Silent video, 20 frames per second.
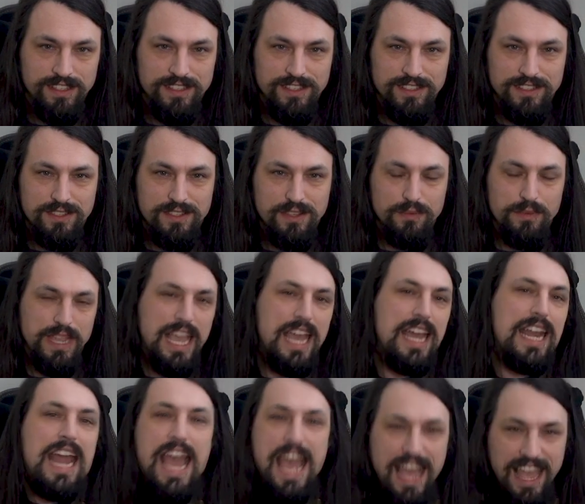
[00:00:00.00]
So we kind
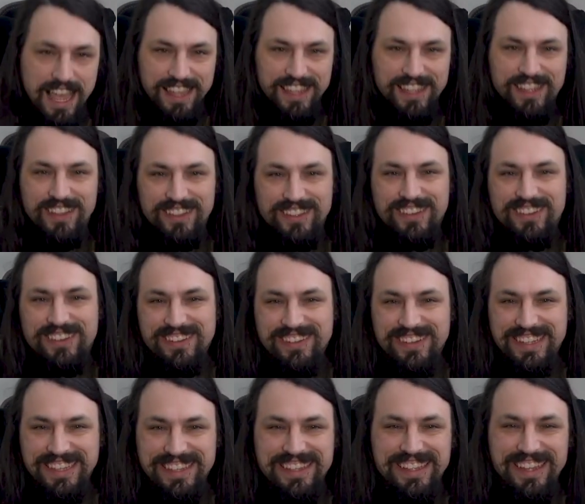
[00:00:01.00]
of have
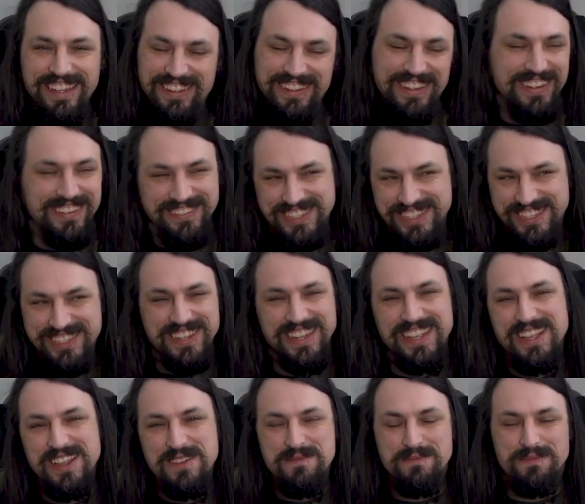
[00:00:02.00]
just
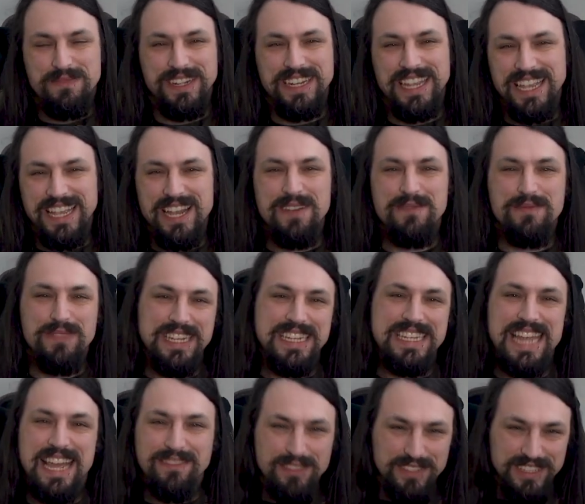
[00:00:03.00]
bringing up the
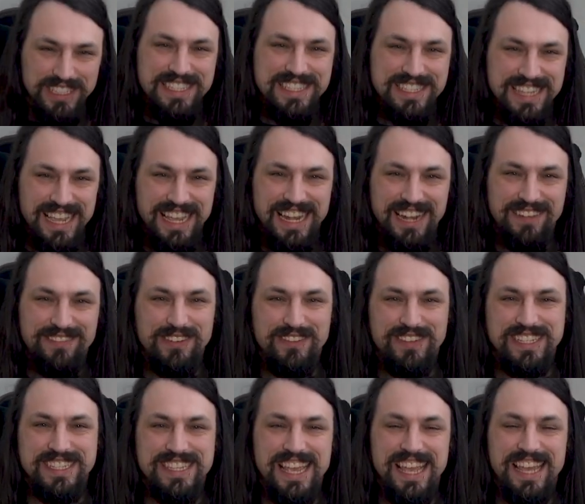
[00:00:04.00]
devil inside
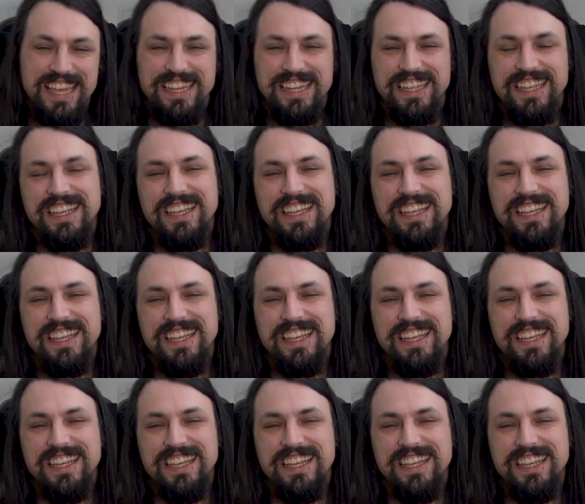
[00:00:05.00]
everyone's head.